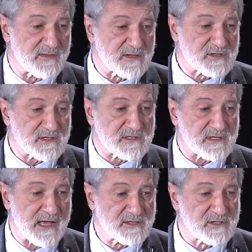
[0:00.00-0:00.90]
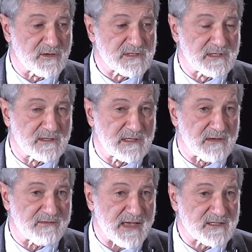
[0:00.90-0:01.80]
This slide shows the, the
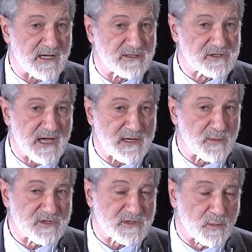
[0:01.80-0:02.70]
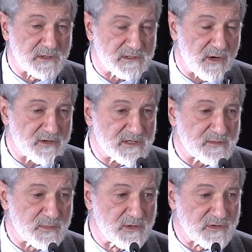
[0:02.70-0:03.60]
effects on China, which is the world's
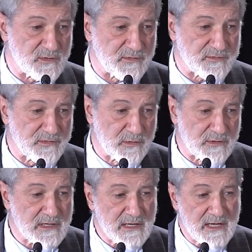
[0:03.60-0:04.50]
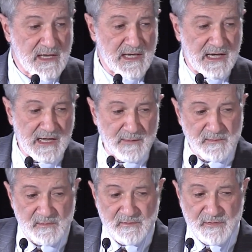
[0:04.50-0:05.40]
largest producer of food. Um,
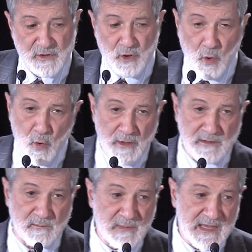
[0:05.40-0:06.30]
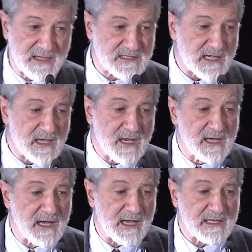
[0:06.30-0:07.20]
for corn, maize,
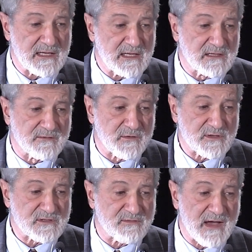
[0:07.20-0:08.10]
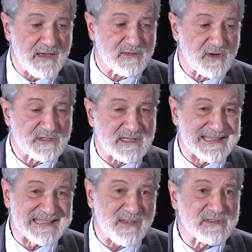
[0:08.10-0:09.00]
uh, in the first five years, it's
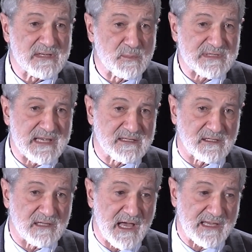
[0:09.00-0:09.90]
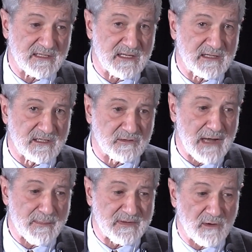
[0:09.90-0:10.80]
a 17% decline in the
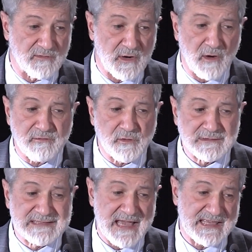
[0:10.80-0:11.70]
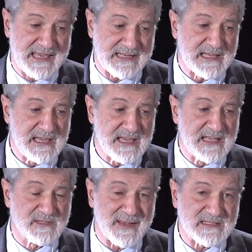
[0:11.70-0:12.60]
crop, and over a full decade,
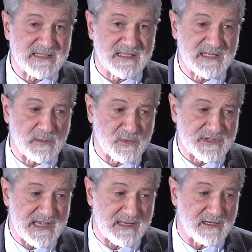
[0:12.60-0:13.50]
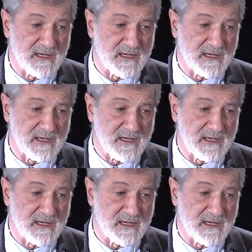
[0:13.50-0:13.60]
it's about 16%.